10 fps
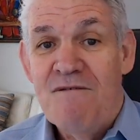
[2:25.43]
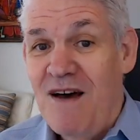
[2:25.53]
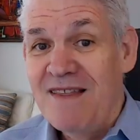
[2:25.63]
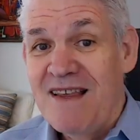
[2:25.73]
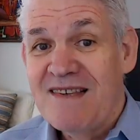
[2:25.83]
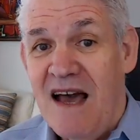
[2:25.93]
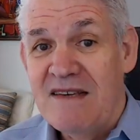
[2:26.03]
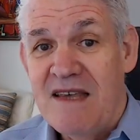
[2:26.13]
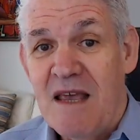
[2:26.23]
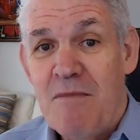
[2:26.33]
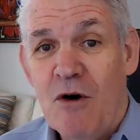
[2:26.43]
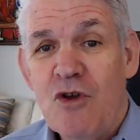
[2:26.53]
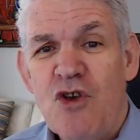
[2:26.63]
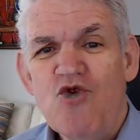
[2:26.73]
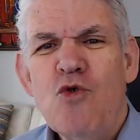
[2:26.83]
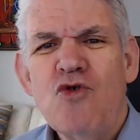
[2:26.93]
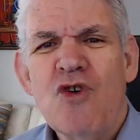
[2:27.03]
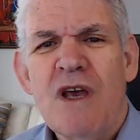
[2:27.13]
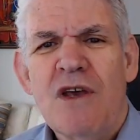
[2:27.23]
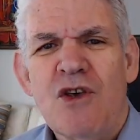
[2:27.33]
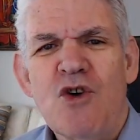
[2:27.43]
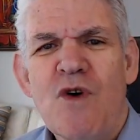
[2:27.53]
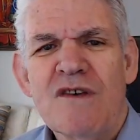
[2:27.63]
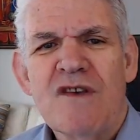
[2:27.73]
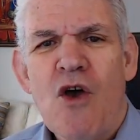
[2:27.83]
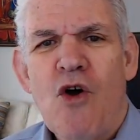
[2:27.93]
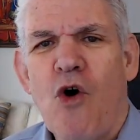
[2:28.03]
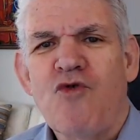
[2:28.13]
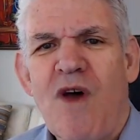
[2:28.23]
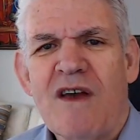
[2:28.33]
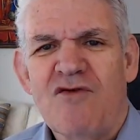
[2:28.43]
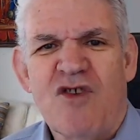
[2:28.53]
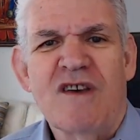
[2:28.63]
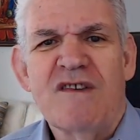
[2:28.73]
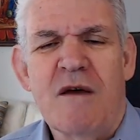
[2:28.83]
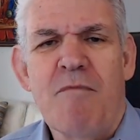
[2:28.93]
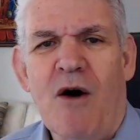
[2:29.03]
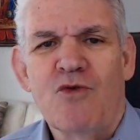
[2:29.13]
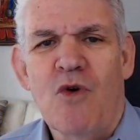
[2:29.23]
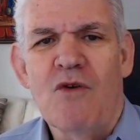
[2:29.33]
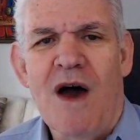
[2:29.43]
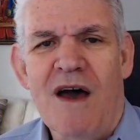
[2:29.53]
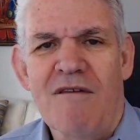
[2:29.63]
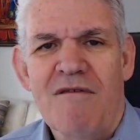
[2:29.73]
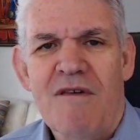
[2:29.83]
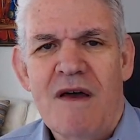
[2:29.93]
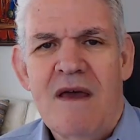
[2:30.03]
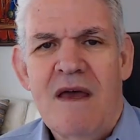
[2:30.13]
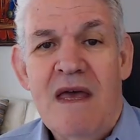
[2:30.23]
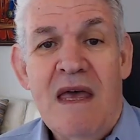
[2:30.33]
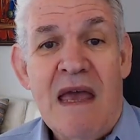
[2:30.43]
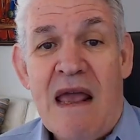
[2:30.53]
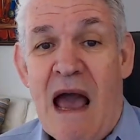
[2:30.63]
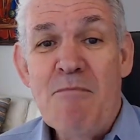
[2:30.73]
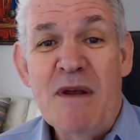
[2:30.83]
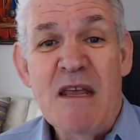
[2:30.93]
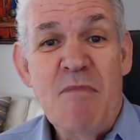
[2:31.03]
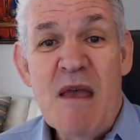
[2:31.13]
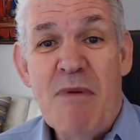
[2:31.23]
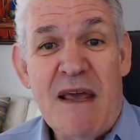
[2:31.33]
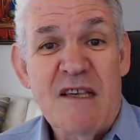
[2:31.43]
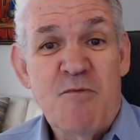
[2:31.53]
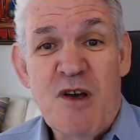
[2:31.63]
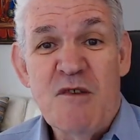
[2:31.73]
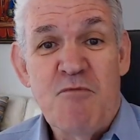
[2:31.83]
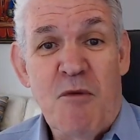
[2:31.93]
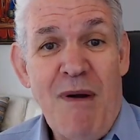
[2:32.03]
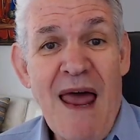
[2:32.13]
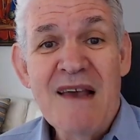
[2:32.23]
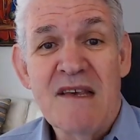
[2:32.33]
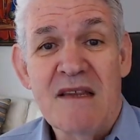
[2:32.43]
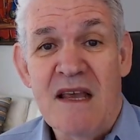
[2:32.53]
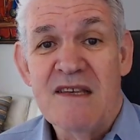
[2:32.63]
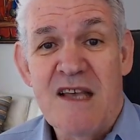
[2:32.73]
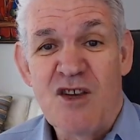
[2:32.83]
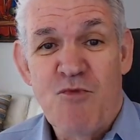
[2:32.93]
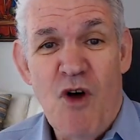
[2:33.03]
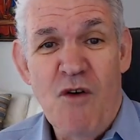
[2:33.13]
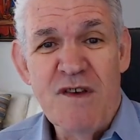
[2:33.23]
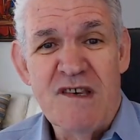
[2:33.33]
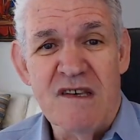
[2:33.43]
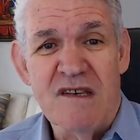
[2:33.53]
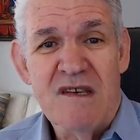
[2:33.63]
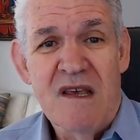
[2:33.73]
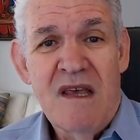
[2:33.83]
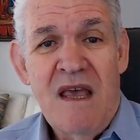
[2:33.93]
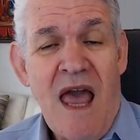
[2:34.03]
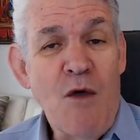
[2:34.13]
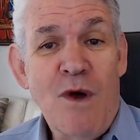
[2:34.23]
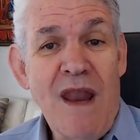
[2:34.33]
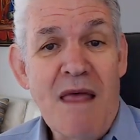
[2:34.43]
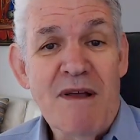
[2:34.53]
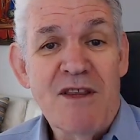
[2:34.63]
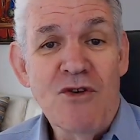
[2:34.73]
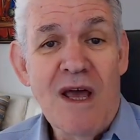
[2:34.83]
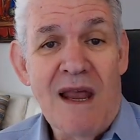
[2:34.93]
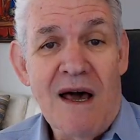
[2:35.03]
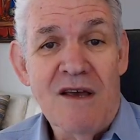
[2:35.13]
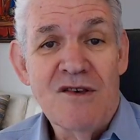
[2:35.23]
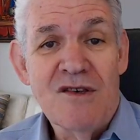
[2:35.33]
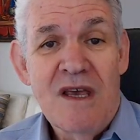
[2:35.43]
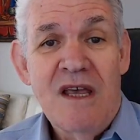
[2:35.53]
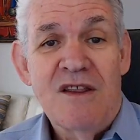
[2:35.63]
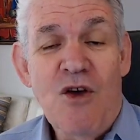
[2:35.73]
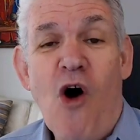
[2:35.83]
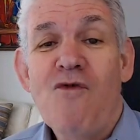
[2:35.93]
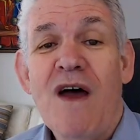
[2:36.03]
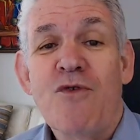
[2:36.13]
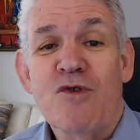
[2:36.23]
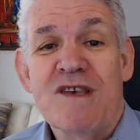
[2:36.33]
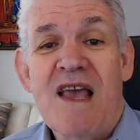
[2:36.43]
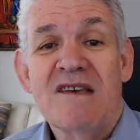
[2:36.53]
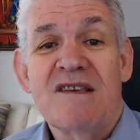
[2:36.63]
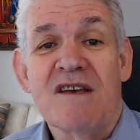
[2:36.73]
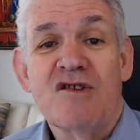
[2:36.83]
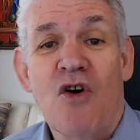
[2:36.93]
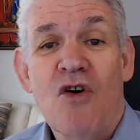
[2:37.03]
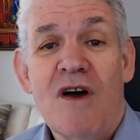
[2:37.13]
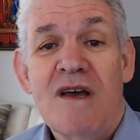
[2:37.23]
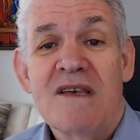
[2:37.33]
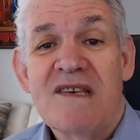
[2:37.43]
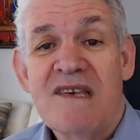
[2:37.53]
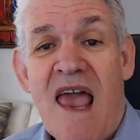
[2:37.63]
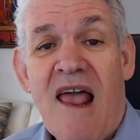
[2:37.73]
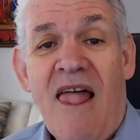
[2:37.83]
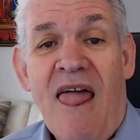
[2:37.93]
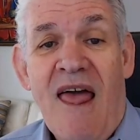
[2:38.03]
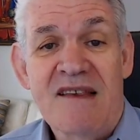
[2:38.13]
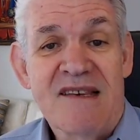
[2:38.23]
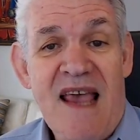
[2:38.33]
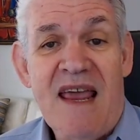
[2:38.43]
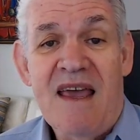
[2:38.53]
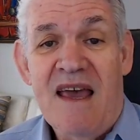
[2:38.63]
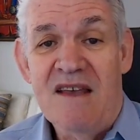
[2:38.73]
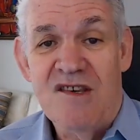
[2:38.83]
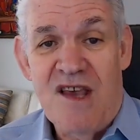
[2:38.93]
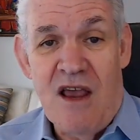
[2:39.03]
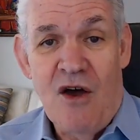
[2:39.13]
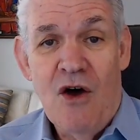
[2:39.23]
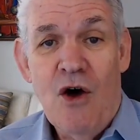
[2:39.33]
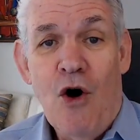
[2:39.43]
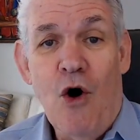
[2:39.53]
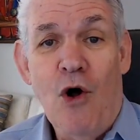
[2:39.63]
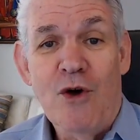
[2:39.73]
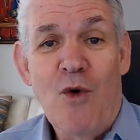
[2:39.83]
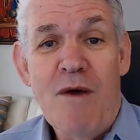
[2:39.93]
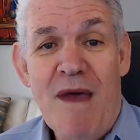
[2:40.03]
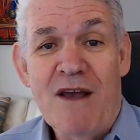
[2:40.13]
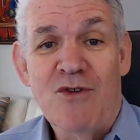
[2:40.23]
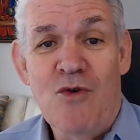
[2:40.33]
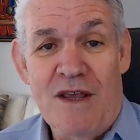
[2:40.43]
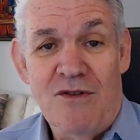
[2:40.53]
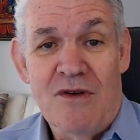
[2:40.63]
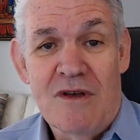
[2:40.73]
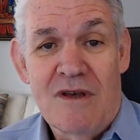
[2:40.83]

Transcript: fantasizing about huge US contracts just about to arrive. Company people expressed perplexity at such prophecies, and when none materialized, the over-enthusiastic stock sank and sank and sank all the way back to 8.